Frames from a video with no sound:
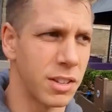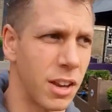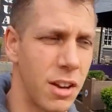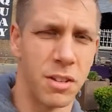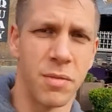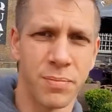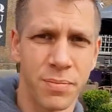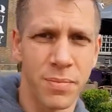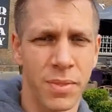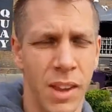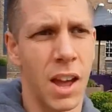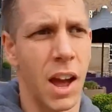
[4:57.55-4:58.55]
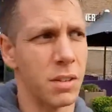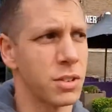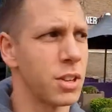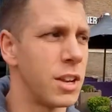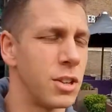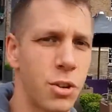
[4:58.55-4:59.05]
So I
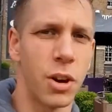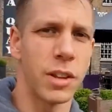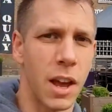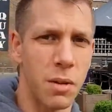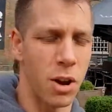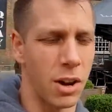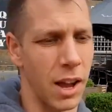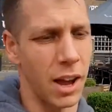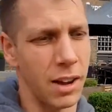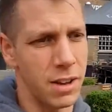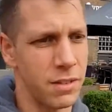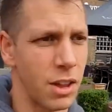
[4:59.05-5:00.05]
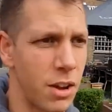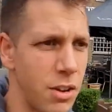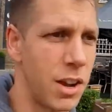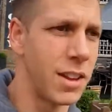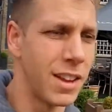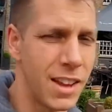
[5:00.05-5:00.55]
absolutely enjoyed that workout, even though
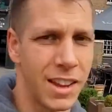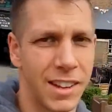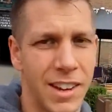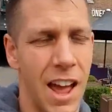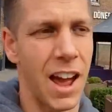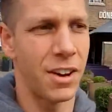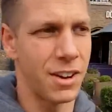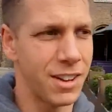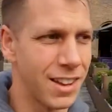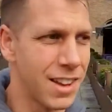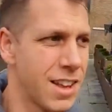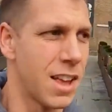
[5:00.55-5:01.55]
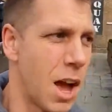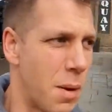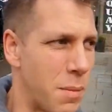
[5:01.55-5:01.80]
now, I